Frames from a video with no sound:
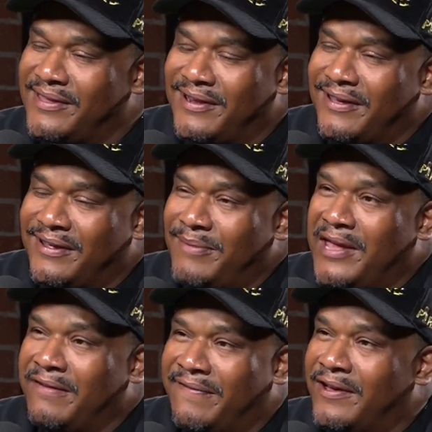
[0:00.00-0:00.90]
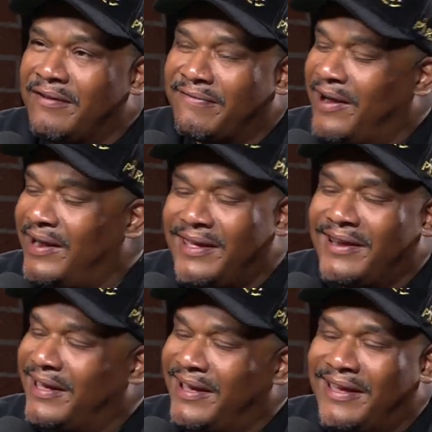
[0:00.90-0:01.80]
you know, to make you feel
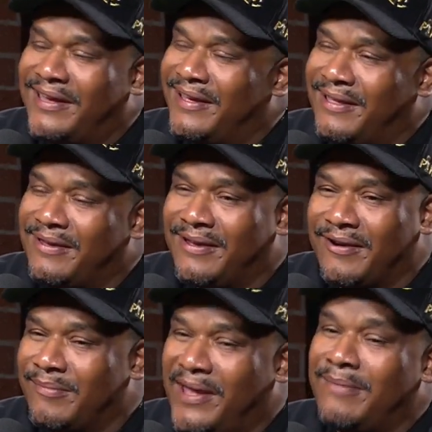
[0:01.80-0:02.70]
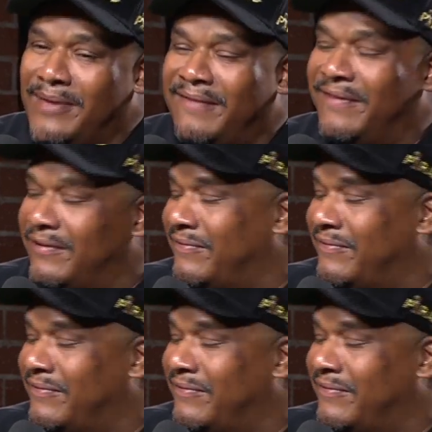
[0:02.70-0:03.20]
friendly, like, or to make me